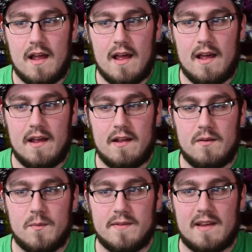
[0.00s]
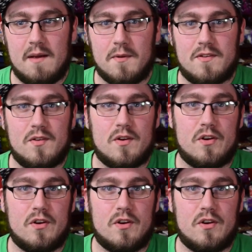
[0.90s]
and was able to